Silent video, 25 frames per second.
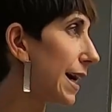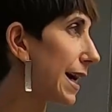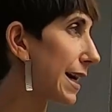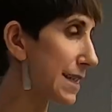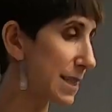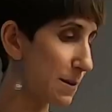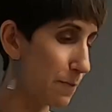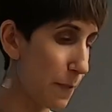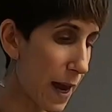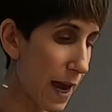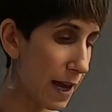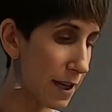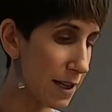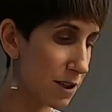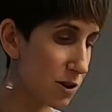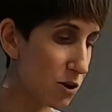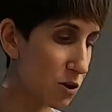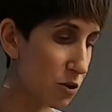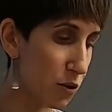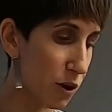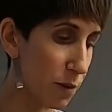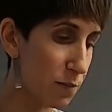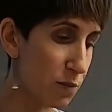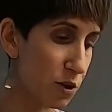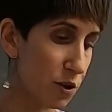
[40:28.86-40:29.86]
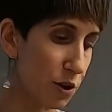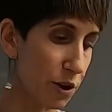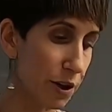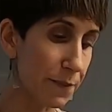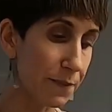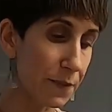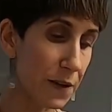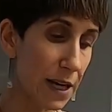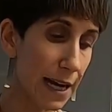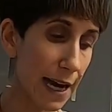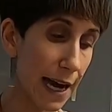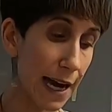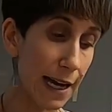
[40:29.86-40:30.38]
expanded scripture,
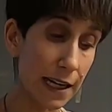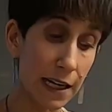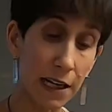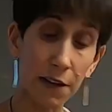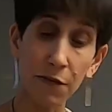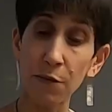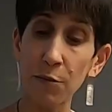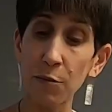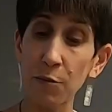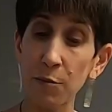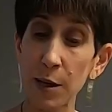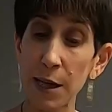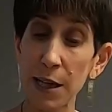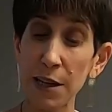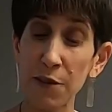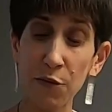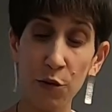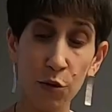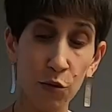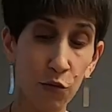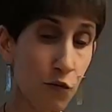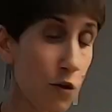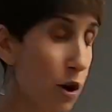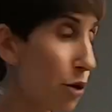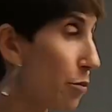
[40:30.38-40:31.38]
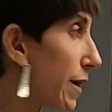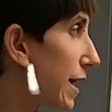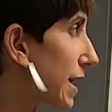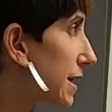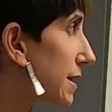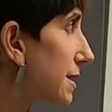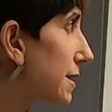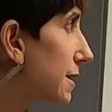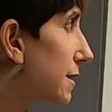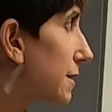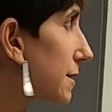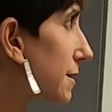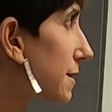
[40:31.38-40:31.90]
and even medieval
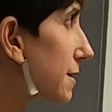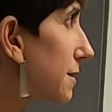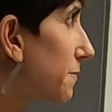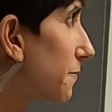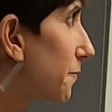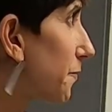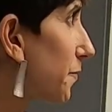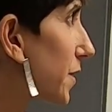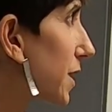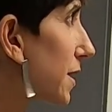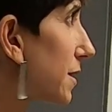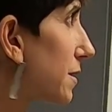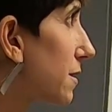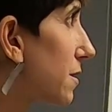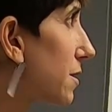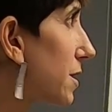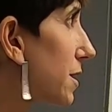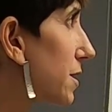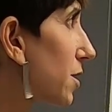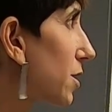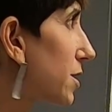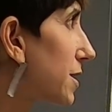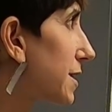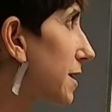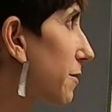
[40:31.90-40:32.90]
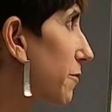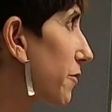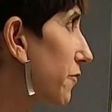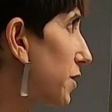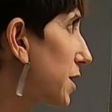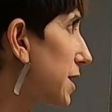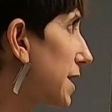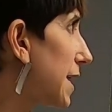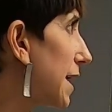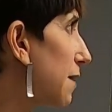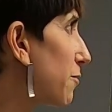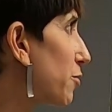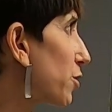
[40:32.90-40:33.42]
romances. So these are some of the
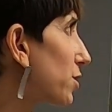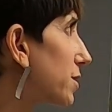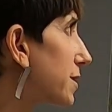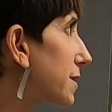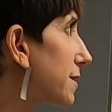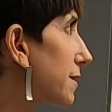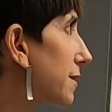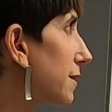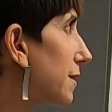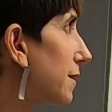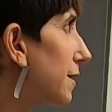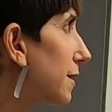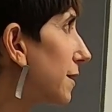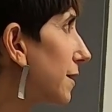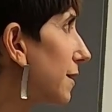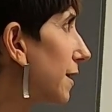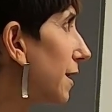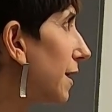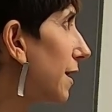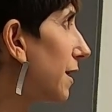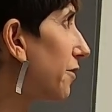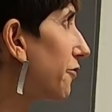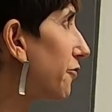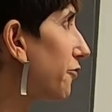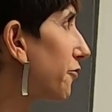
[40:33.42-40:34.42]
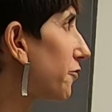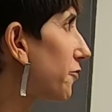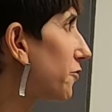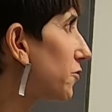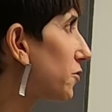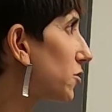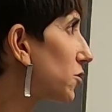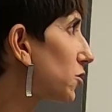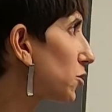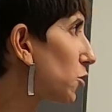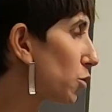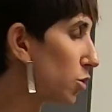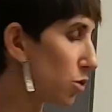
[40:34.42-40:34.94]
neighbors of
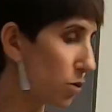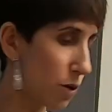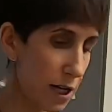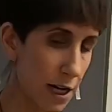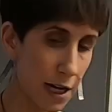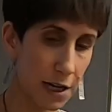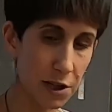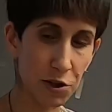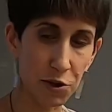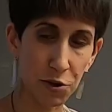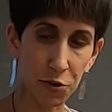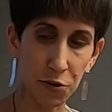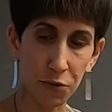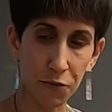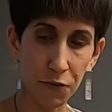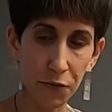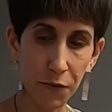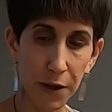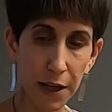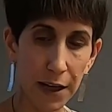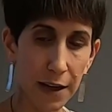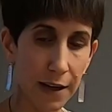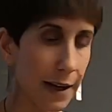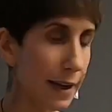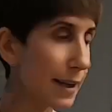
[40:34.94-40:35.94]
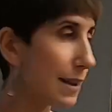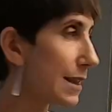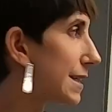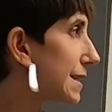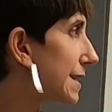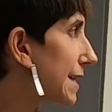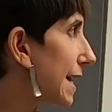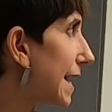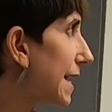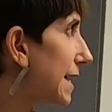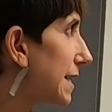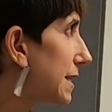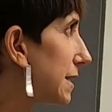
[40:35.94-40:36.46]
Toledot Yeshu in these
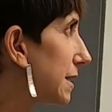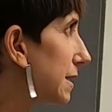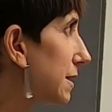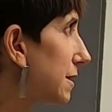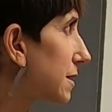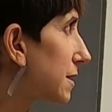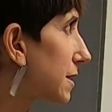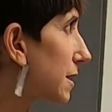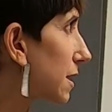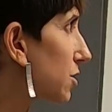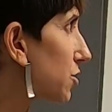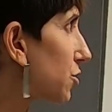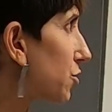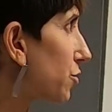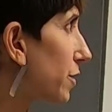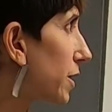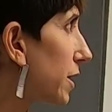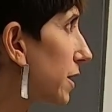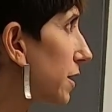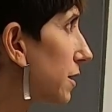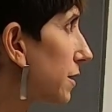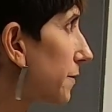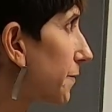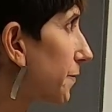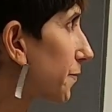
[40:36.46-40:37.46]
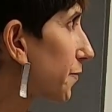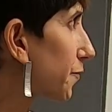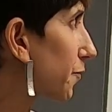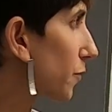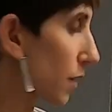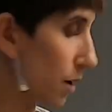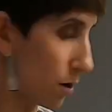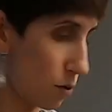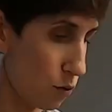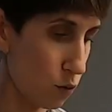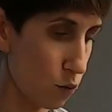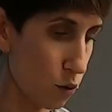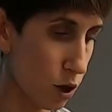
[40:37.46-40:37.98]
18th century
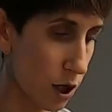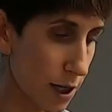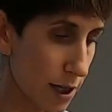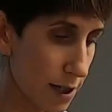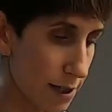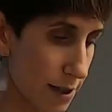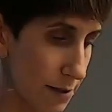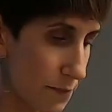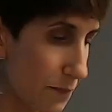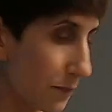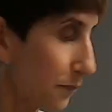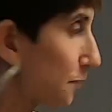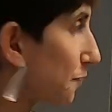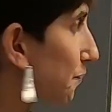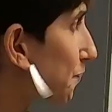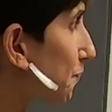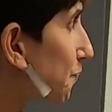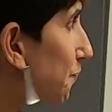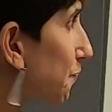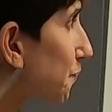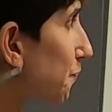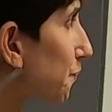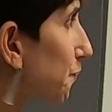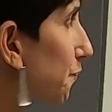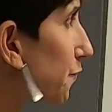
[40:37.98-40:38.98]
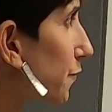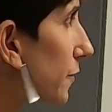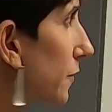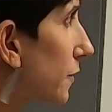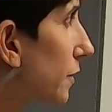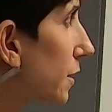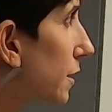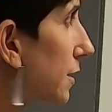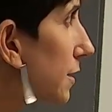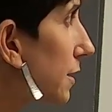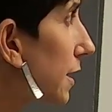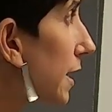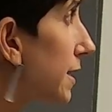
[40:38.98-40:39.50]
works,
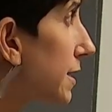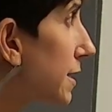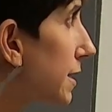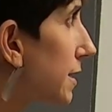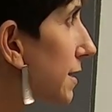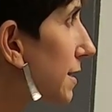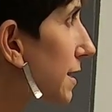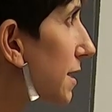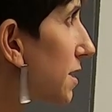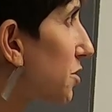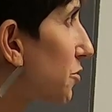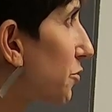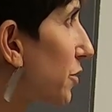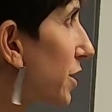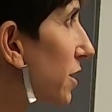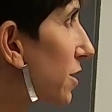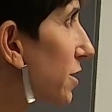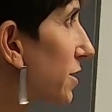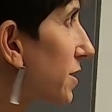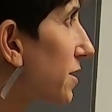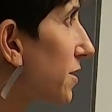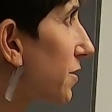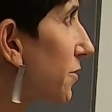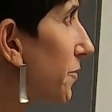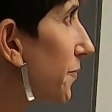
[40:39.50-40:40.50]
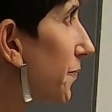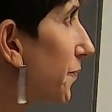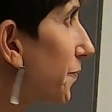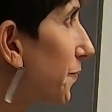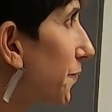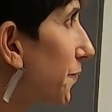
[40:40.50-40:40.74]
19th century also.